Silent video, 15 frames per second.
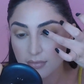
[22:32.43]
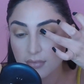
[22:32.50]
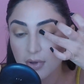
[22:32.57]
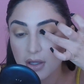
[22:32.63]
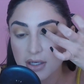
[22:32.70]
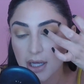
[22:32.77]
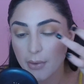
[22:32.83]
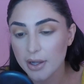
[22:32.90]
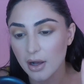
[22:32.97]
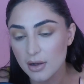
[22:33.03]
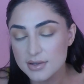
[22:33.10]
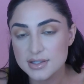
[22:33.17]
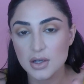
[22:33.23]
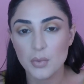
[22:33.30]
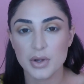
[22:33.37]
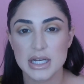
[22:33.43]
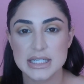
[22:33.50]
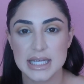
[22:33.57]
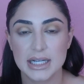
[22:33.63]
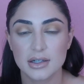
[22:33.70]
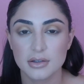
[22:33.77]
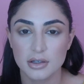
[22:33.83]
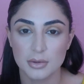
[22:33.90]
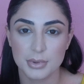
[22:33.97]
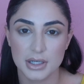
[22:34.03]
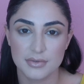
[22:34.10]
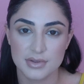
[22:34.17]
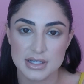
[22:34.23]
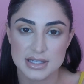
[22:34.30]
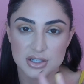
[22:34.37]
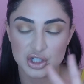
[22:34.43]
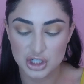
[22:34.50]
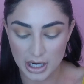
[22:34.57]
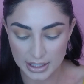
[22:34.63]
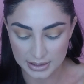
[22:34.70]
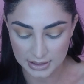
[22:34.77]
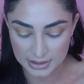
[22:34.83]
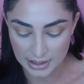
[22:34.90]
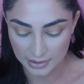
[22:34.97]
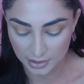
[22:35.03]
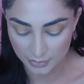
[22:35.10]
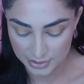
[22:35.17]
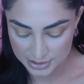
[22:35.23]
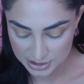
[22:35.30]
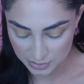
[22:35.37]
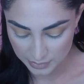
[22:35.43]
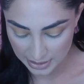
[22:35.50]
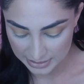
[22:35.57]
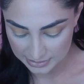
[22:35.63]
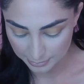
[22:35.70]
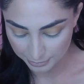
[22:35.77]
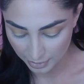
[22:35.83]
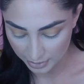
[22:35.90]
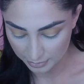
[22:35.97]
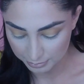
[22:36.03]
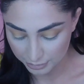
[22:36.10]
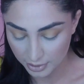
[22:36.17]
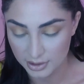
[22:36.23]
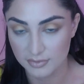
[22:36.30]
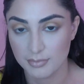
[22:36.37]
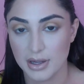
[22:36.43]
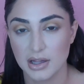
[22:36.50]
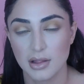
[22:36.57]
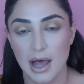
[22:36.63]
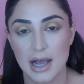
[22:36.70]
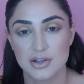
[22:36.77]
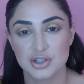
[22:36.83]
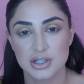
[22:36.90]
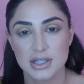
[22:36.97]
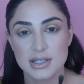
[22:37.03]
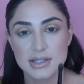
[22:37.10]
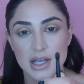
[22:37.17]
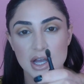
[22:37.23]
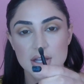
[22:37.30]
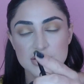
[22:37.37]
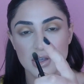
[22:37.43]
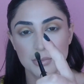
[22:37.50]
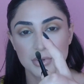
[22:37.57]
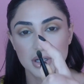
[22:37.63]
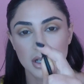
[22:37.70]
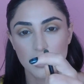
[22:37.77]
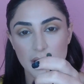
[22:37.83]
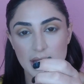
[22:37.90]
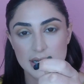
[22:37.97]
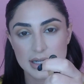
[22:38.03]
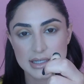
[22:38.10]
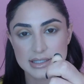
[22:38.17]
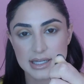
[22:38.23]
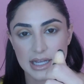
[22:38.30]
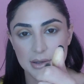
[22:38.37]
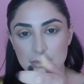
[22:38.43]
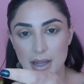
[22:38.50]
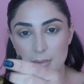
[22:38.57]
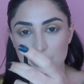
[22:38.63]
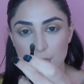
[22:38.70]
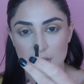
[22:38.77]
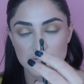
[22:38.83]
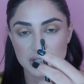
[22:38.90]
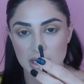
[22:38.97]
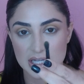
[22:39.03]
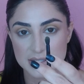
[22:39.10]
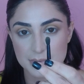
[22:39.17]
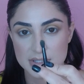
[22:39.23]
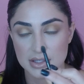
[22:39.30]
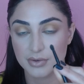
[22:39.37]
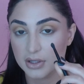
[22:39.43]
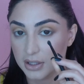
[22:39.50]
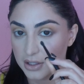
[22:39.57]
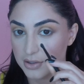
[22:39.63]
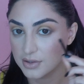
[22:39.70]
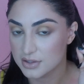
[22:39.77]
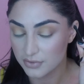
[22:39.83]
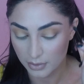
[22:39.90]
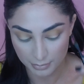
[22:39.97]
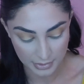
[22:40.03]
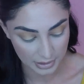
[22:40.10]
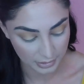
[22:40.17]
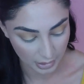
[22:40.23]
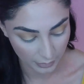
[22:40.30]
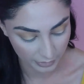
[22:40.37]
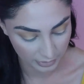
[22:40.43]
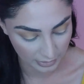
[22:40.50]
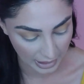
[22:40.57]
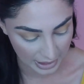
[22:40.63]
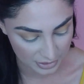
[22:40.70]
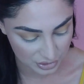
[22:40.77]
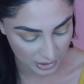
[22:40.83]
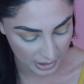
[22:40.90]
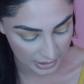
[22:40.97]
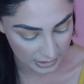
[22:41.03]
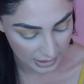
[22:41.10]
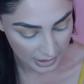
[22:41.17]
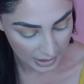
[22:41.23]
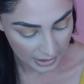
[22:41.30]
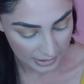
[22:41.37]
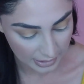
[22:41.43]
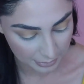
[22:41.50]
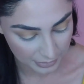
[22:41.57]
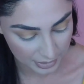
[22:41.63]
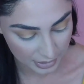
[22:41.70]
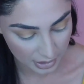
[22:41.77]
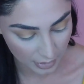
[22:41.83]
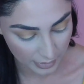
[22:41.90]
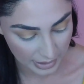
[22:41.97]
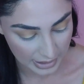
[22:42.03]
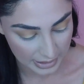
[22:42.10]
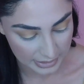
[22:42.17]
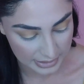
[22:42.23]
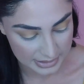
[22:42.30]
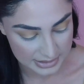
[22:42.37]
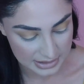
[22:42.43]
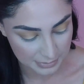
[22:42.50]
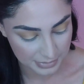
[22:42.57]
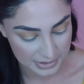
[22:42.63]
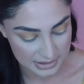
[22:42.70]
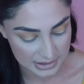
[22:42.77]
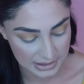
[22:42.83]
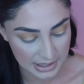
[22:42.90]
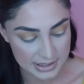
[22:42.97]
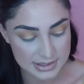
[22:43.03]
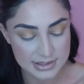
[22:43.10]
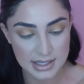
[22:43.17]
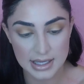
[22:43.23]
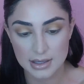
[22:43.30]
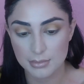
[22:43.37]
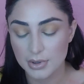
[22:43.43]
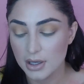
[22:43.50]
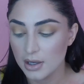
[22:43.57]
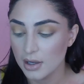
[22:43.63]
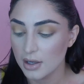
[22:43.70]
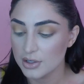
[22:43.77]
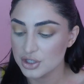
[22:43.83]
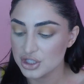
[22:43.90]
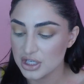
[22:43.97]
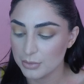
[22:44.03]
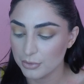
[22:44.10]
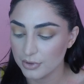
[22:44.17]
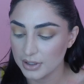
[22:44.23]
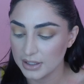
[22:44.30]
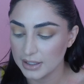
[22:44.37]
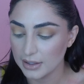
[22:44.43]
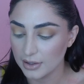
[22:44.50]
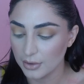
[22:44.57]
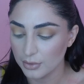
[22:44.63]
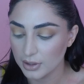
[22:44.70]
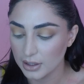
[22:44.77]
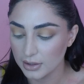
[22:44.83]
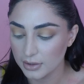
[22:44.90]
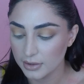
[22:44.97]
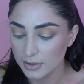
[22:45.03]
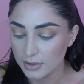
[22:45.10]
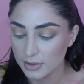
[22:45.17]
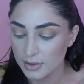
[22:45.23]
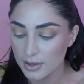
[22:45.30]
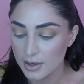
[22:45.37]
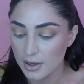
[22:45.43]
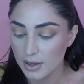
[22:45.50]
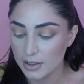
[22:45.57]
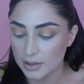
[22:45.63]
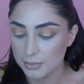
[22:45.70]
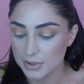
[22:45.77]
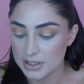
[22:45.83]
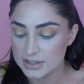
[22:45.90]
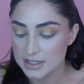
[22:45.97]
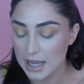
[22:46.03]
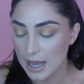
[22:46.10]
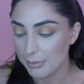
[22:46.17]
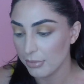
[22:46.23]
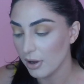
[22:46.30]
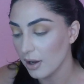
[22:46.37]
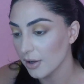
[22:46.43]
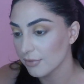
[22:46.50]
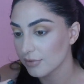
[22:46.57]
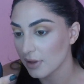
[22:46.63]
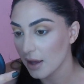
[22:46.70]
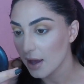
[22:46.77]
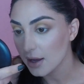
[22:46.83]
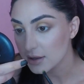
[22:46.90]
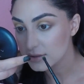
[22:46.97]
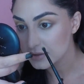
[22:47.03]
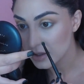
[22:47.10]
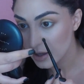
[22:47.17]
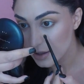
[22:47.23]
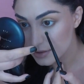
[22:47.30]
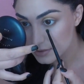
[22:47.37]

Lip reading: Now I also want to take a little bit of this shiny yellow and do it at the bottom part of my lashes. So I'm going to go ahead and take my brush that I specifically use for my lower lash line, and I'm going to go ahead and dip into that same shimmery yellow color, and I'm going to tap off the excess